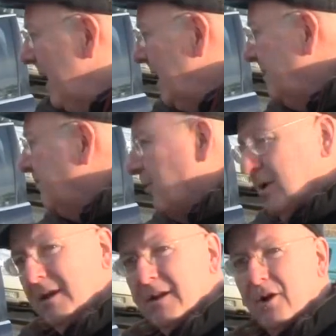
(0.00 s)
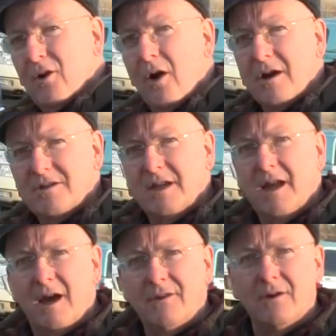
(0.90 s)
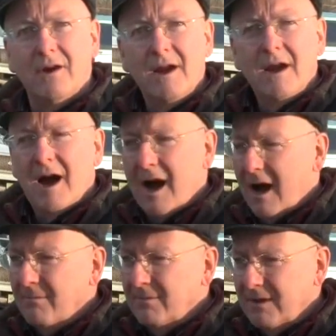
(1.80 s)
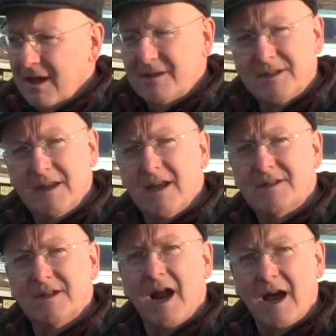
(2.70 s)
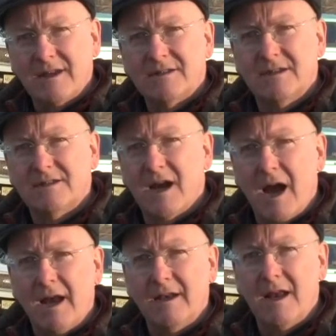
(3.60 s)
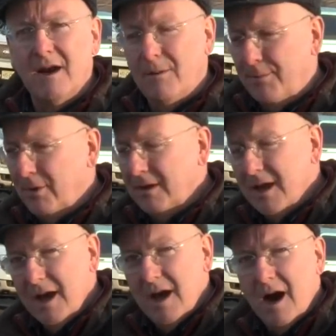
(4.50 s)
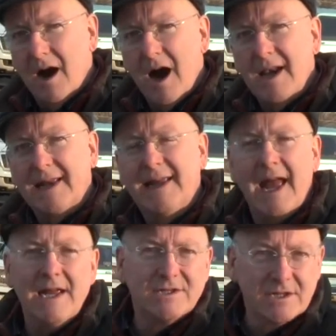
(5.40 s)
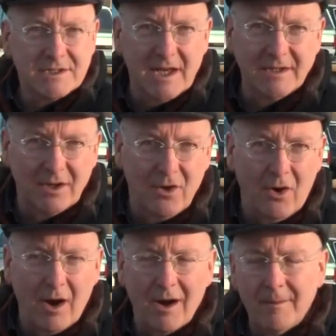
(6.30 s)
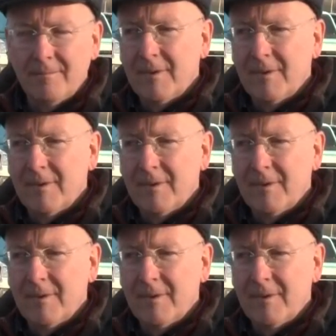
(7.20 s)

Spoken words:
in putting their cars together. It's an honest design. They don't put a lot of gauges in the car